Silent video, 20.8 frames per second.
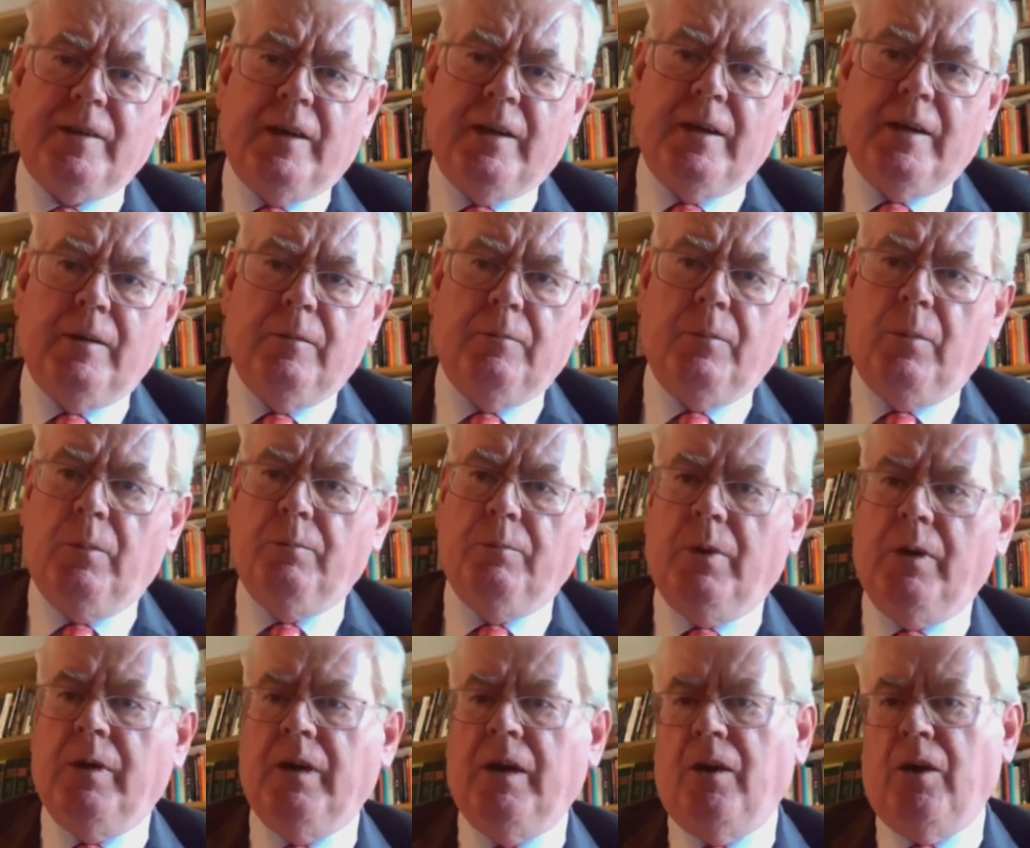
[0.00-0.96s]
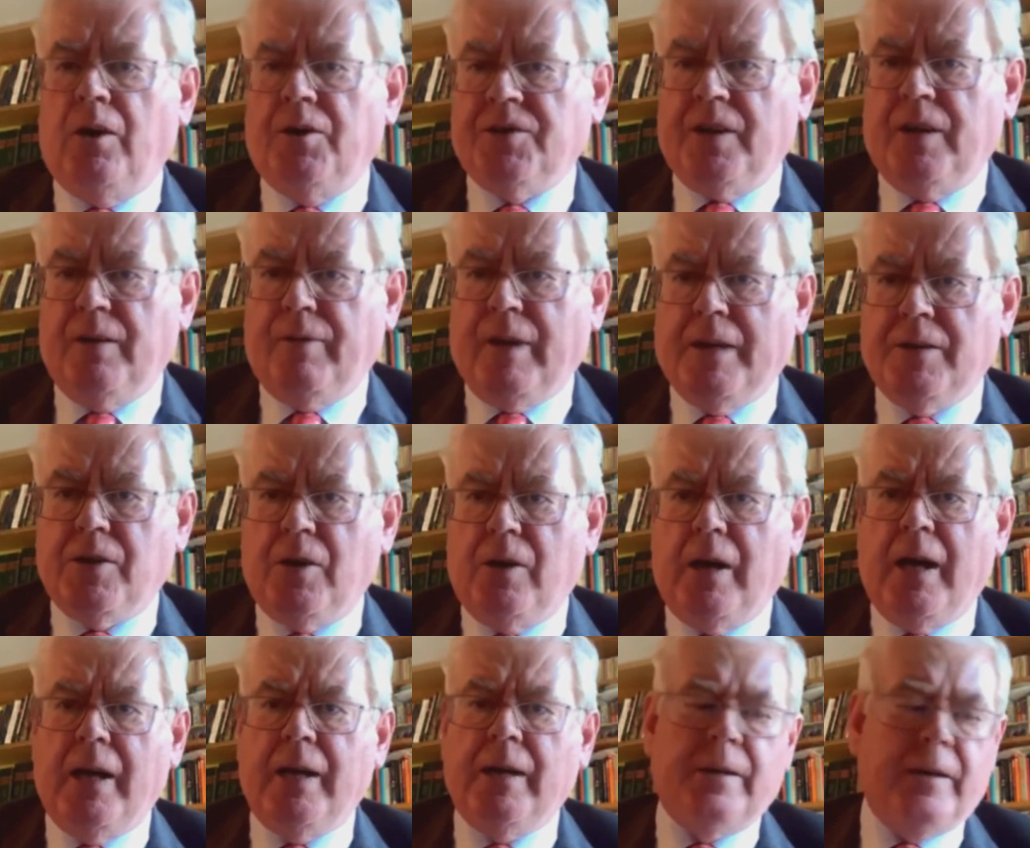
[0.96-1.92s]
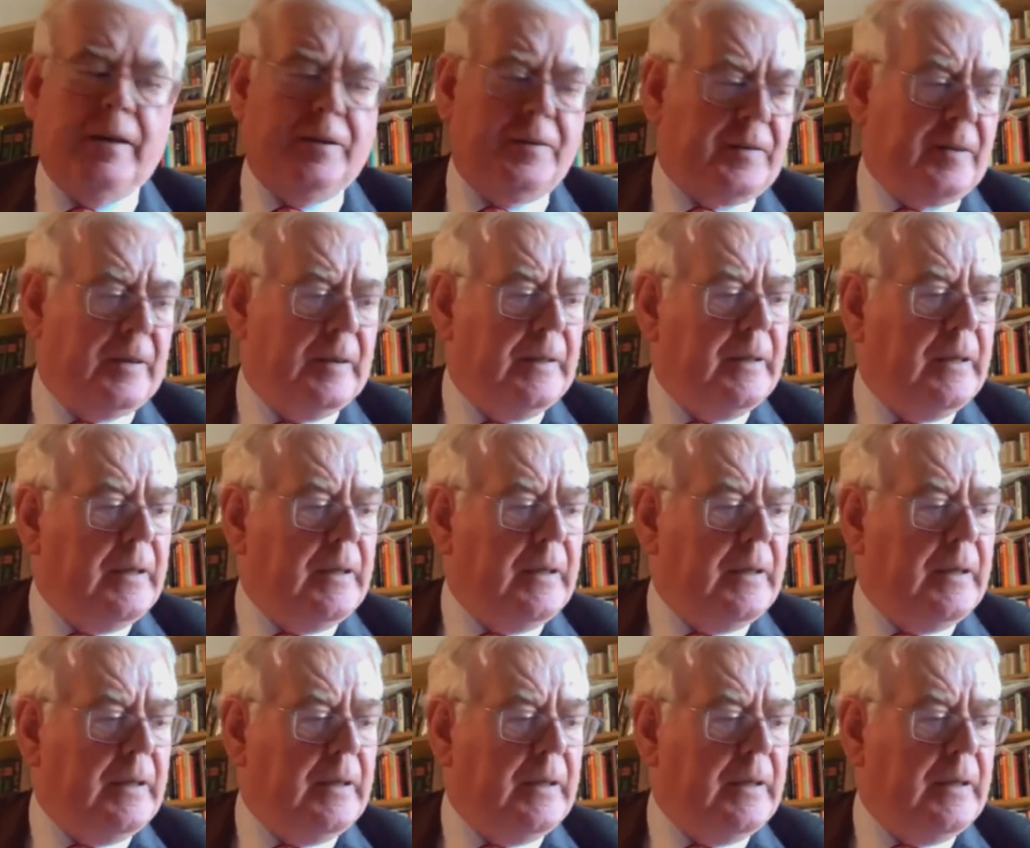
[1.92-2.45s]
Ursula von der Leyen has